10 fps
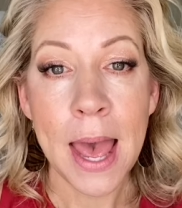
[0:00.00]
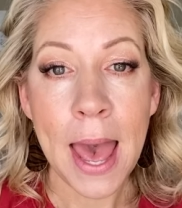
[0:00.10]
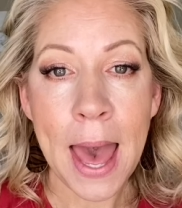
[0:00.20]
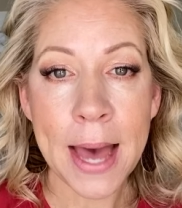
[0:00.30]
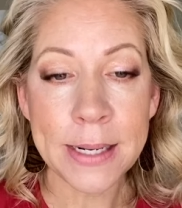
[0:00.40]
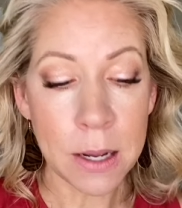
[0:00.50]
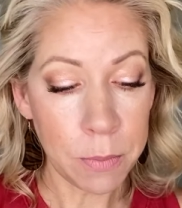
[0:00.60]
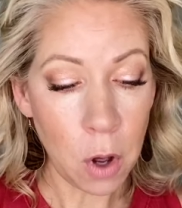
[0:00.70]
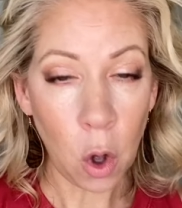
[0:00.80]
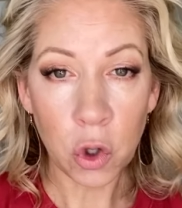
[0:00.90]
and
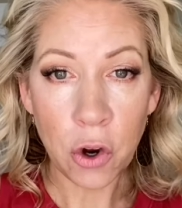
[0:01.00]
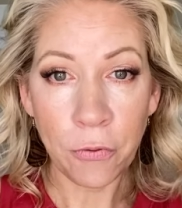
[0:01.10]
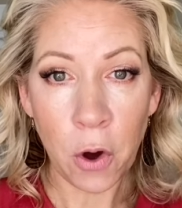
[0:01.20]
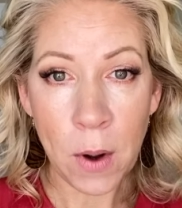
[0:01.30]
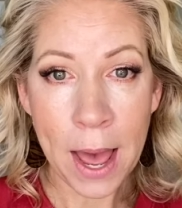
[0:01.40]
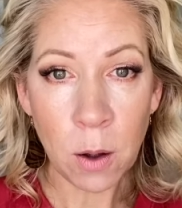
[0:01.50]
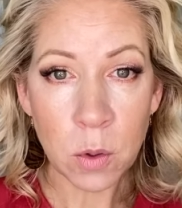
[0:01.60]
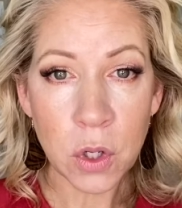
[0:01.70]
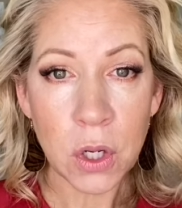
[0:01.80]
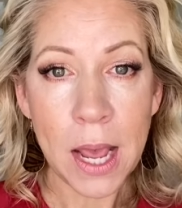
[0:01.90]
hold your phone
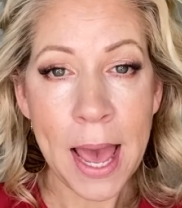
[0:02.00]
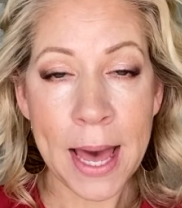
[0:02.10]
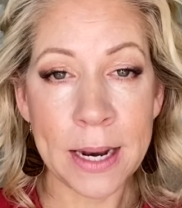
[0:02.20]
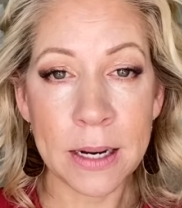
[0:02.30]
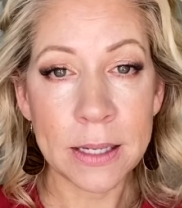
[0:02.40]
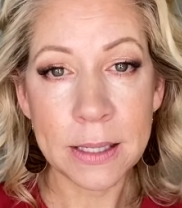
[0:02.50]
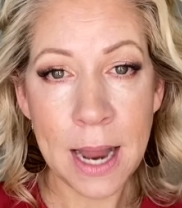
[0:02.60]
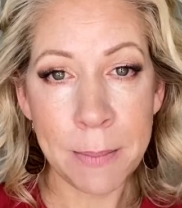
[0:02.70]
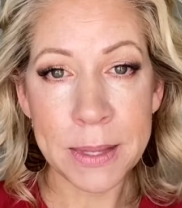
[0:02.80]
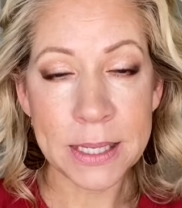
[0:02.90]
out and
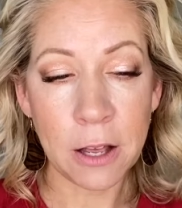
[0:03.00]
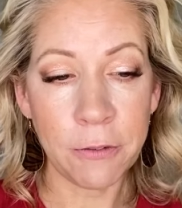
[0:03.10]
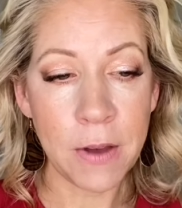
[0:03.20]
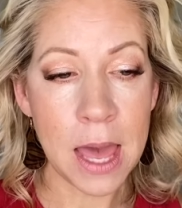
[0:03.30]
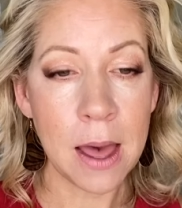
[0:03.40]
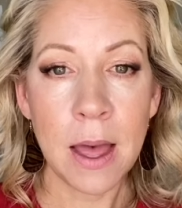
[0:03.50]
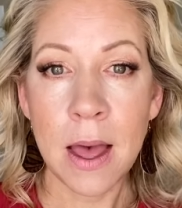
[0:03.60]
snap the selfie.